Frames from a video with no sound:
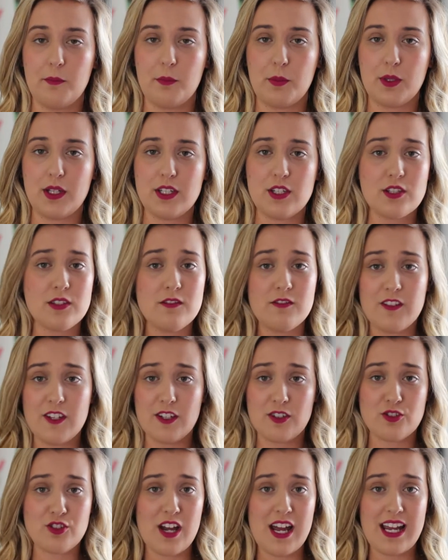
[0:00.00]
But it doesn't
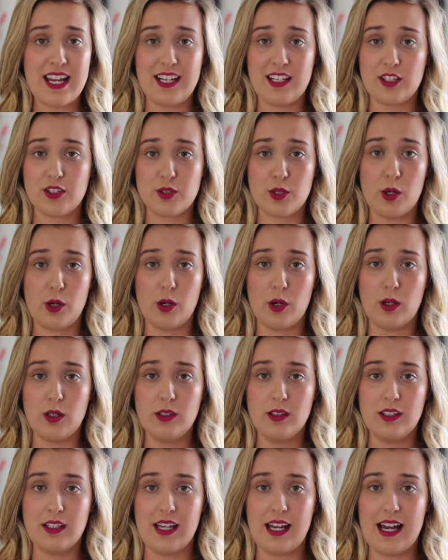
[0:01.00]
feel drying at
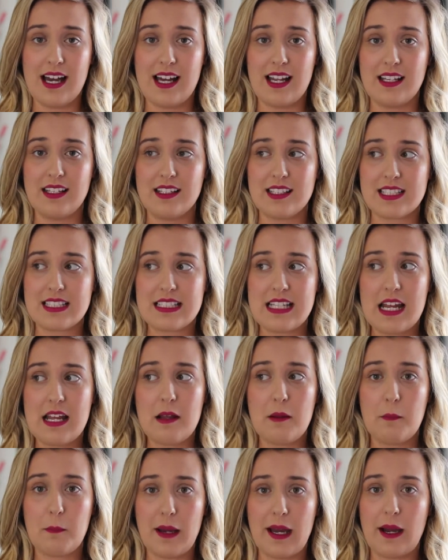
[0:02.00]
all, and the
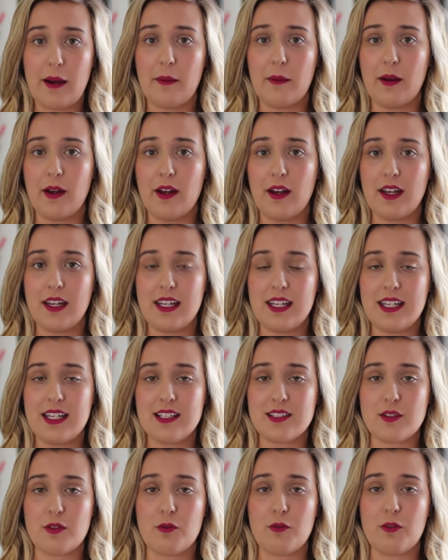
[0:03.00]
staying power
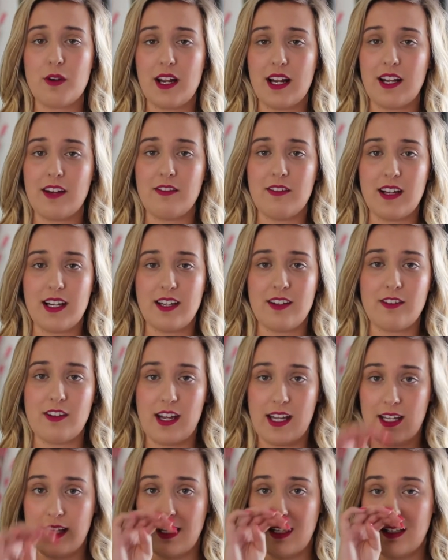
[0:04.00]
is really, really
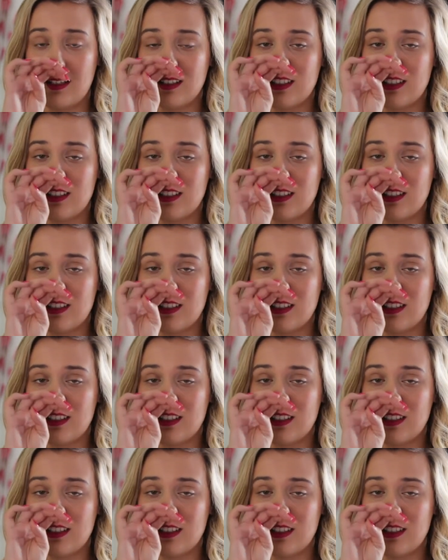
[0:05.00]
great.